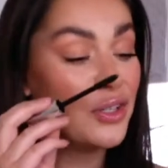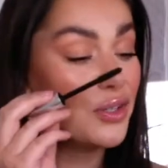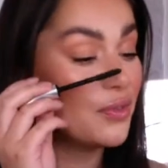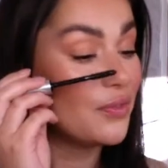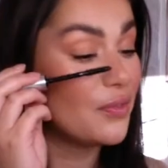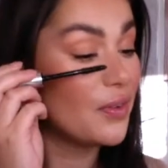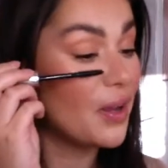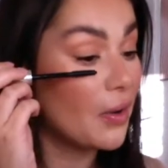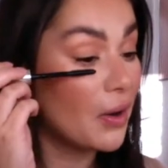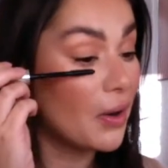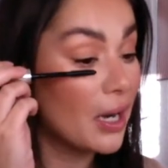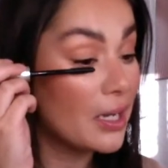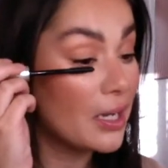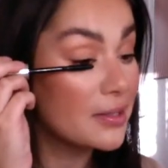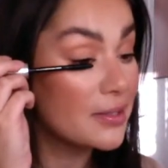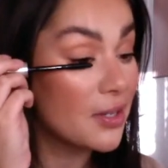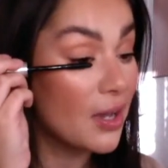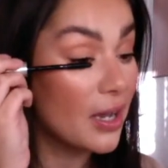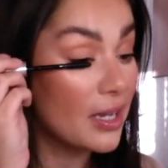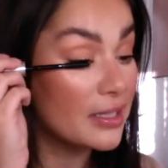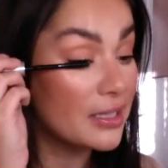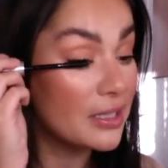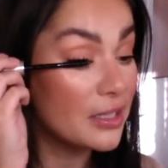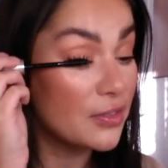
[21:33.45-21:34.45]
I'm very
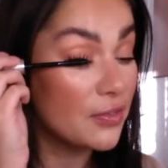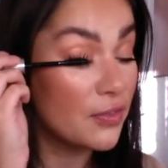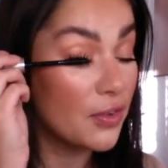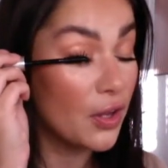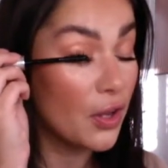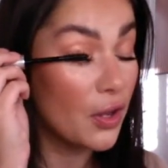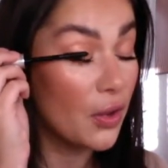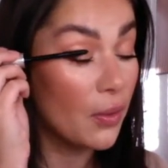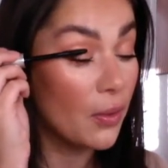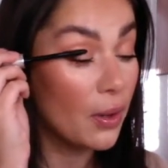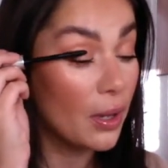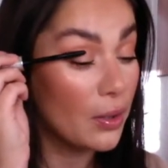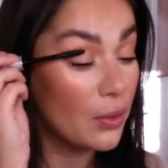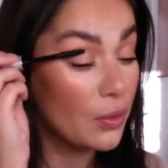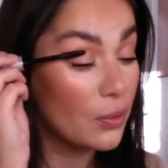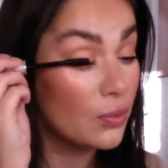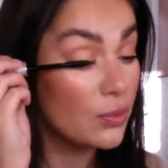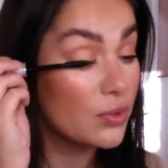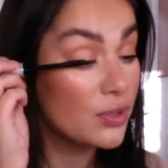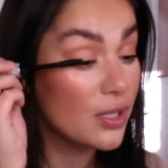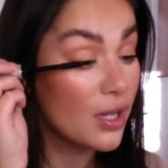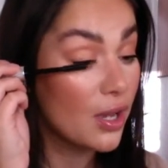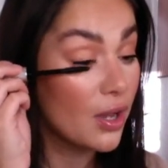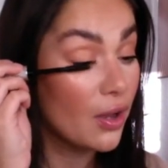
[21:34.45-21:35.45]
excited for you and
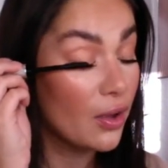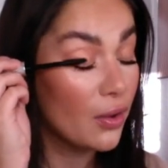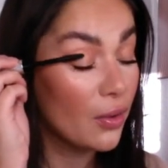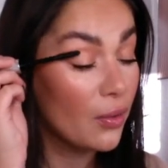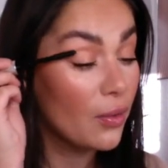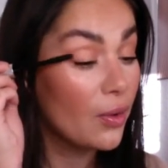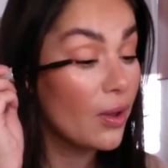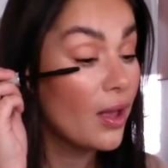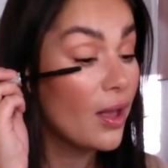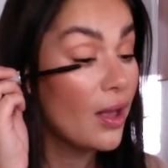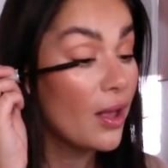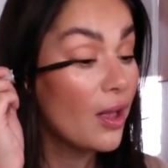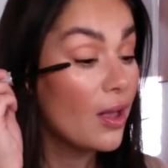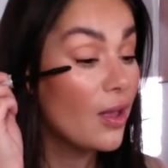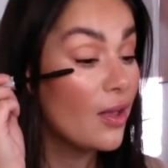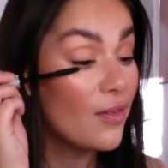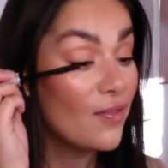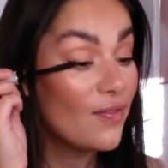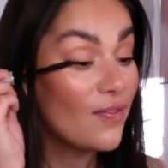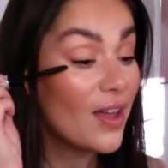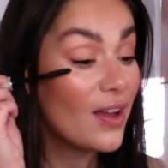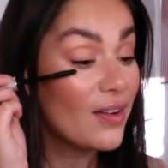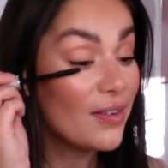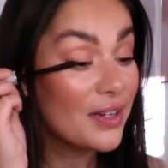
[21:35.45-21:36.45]
also
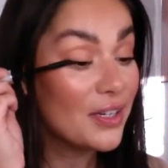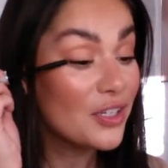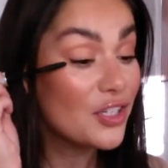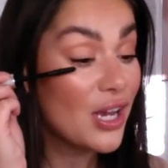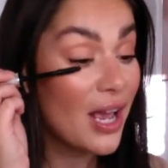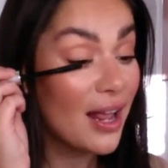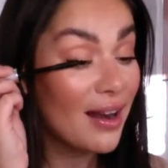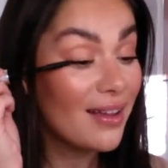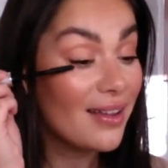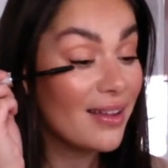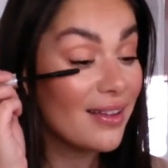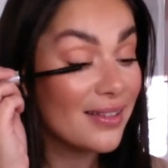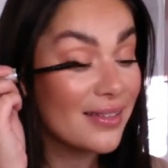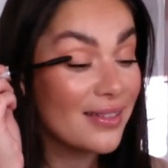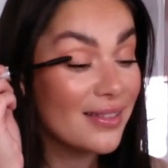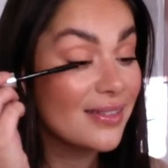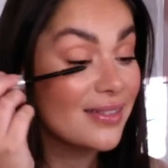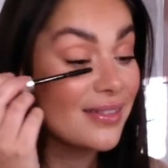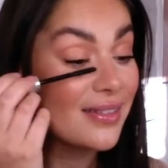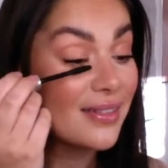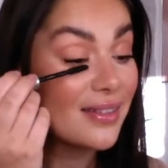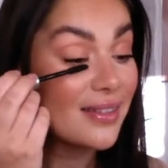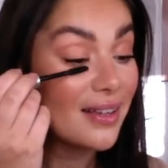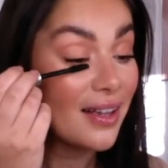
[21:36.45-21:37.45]
very
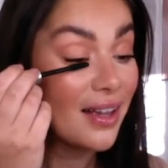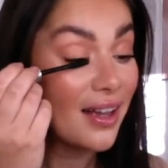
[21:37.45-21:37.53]
jealous.